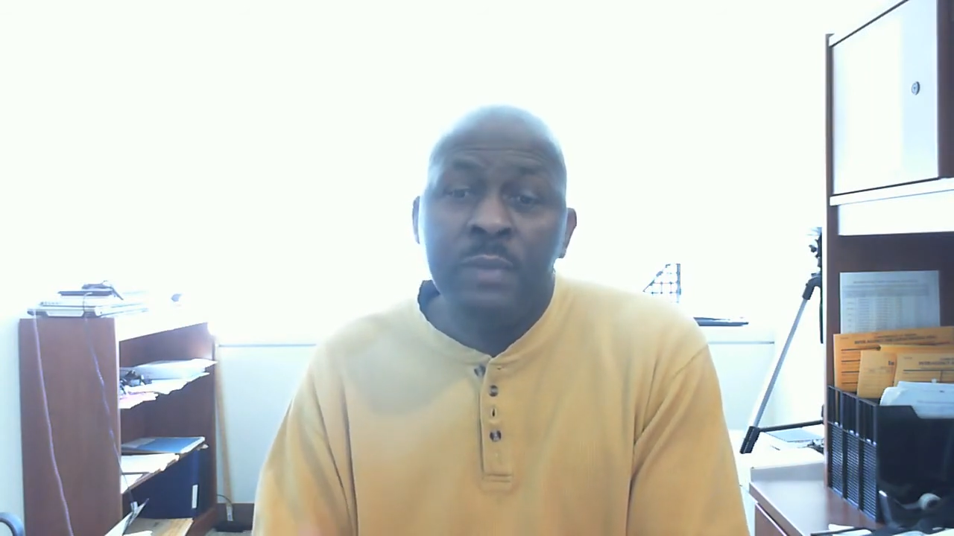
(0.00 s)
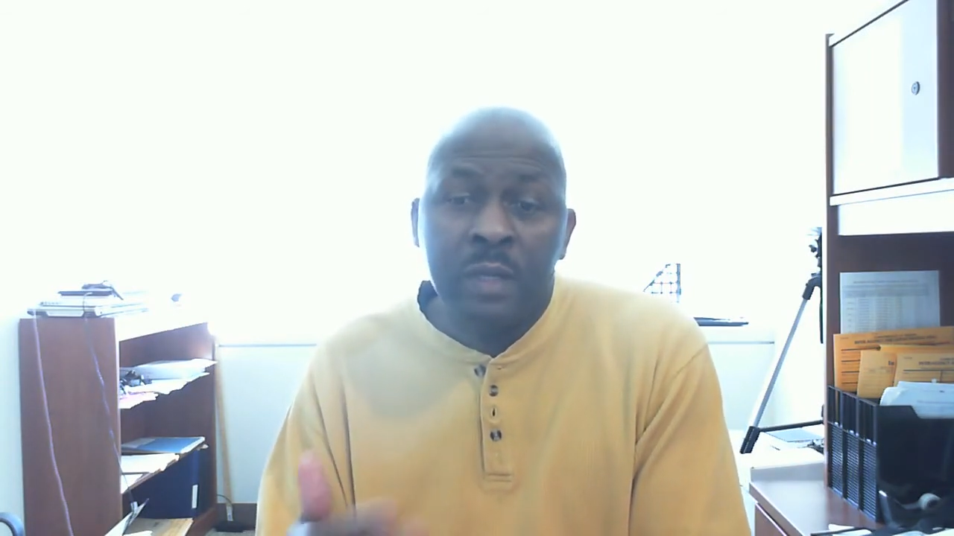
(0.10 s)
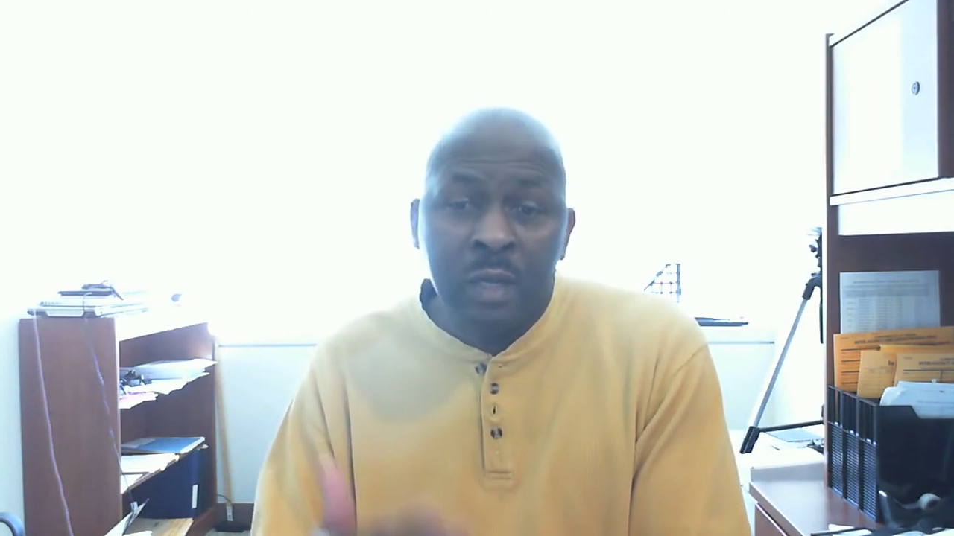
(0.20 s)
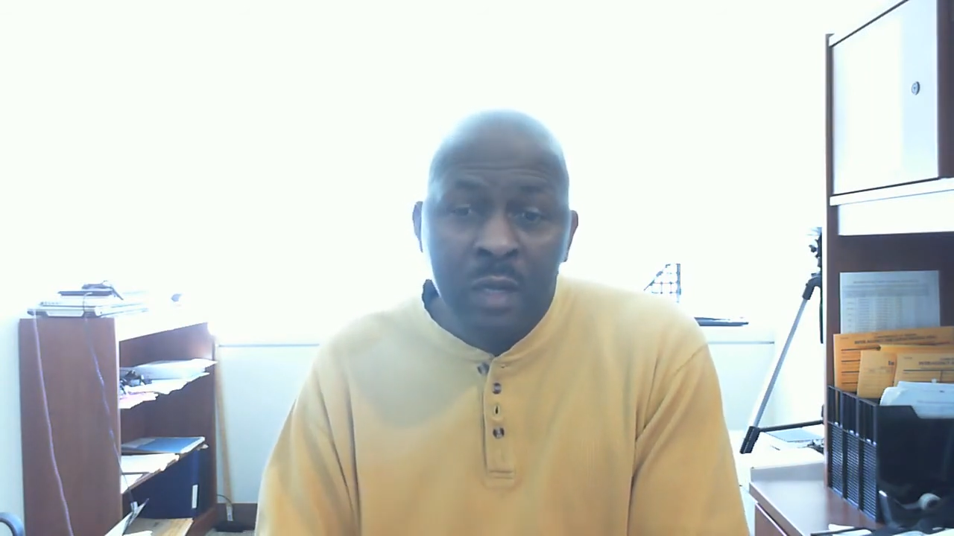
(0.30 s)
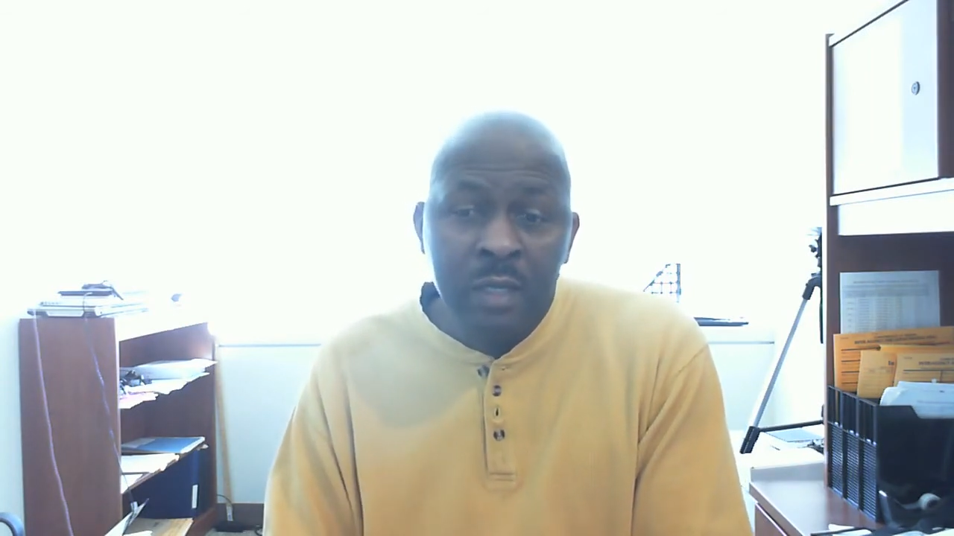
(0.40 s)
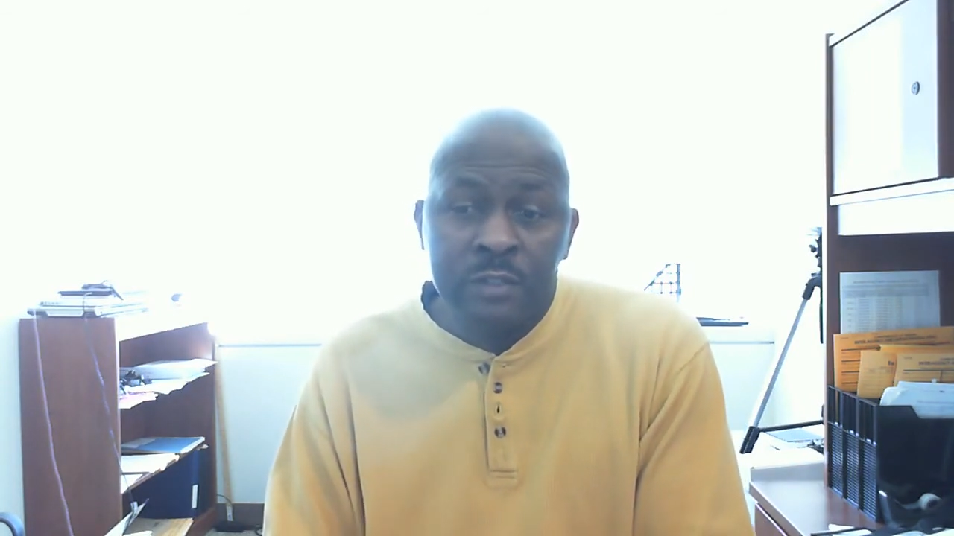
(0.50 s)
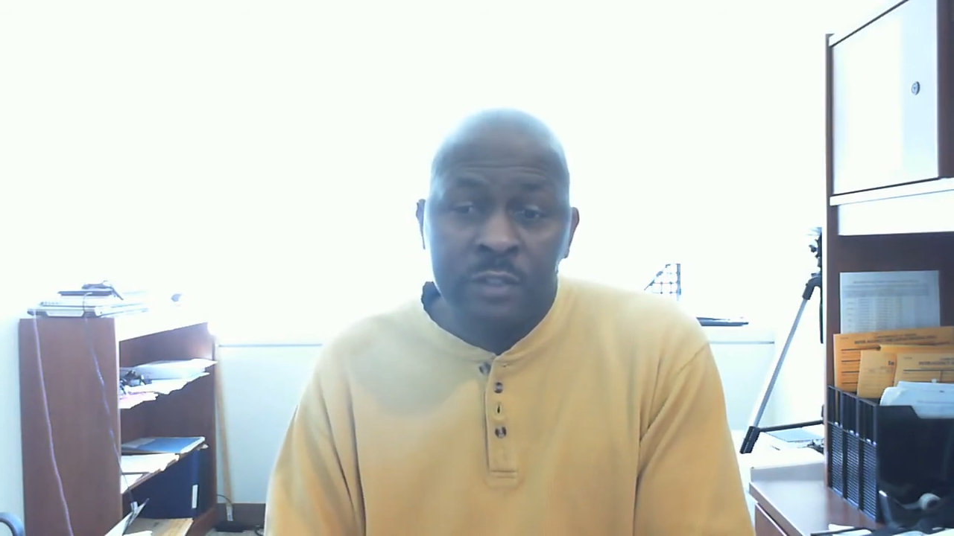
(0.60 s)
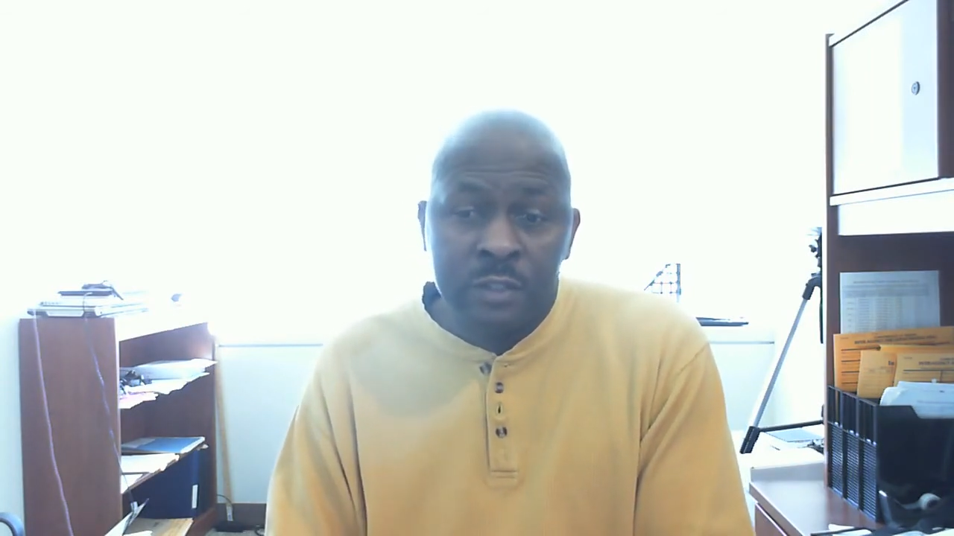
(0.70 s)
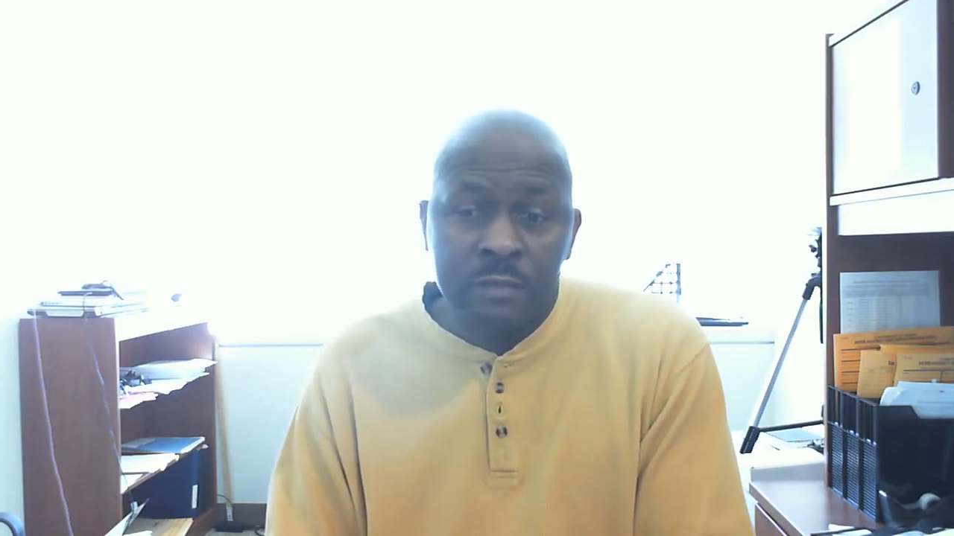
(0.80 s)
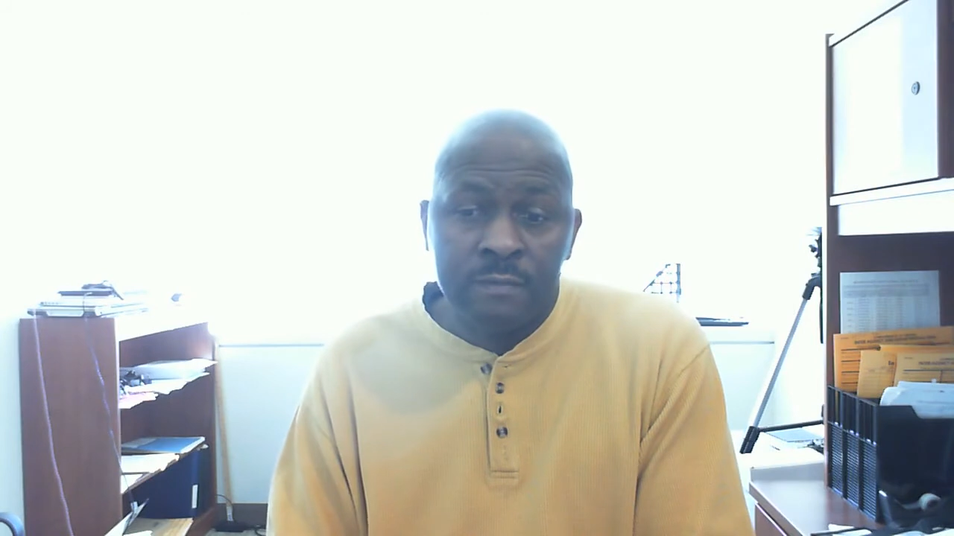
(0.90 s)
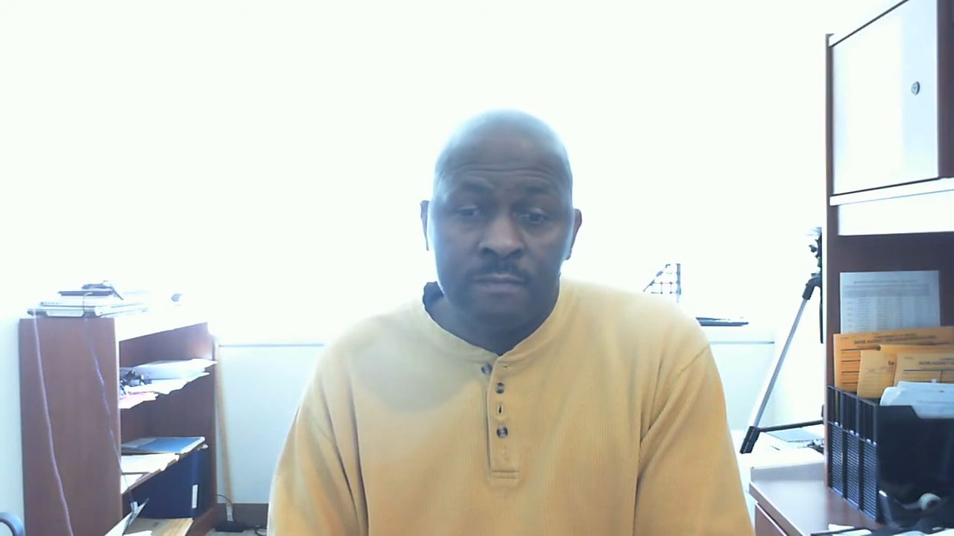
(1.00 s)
be cleansed